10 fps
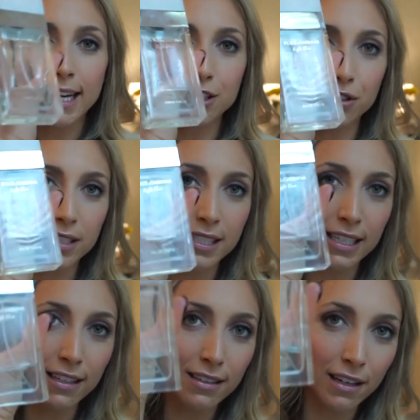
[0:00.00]
As you can
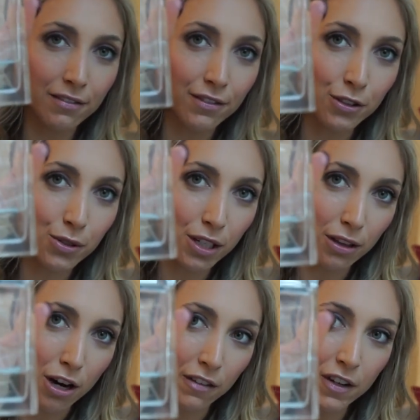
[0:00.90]
see, I've used a
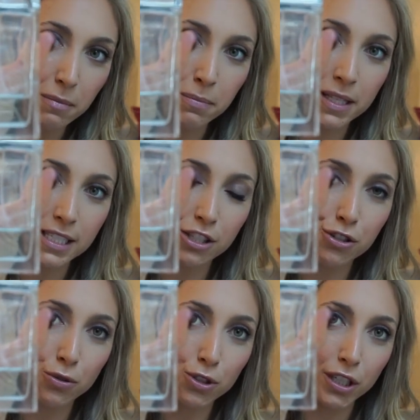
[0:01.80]
lot of it, but this
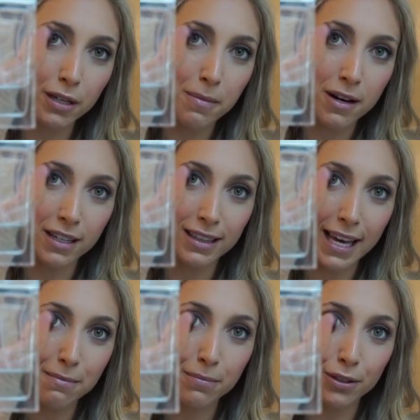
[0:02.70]
is Dolce & Gabbana
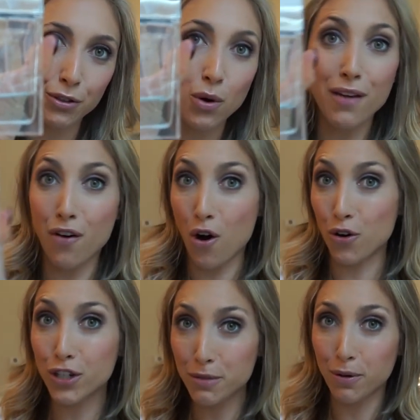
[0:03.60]
Light Blue. I've
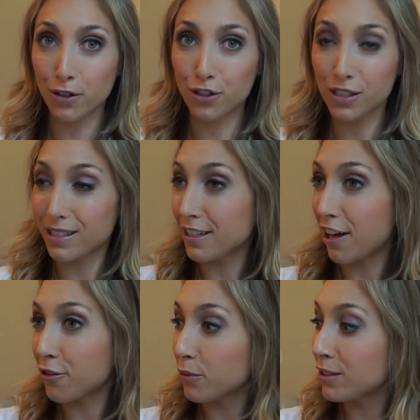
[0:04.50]
already purchased
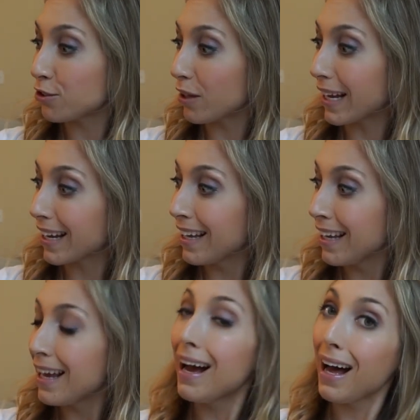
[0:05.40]
another one, so like,
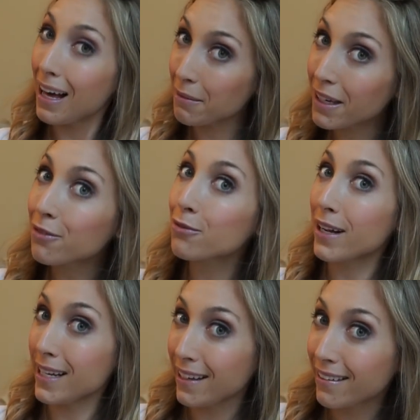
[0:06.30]
I'm getting
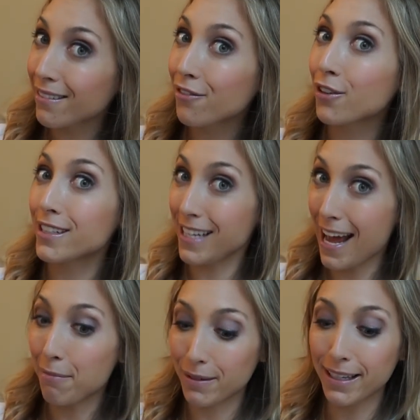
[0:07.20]
ready for it to
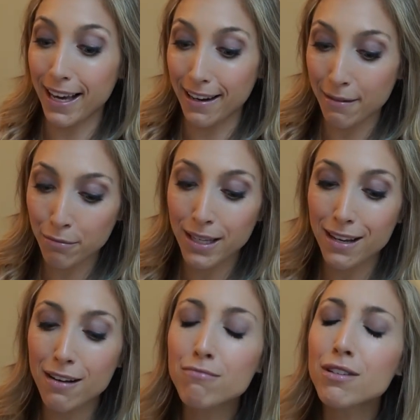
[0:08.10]
happen again. You
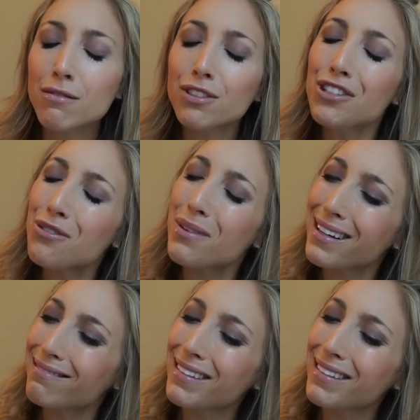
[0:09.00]
know what?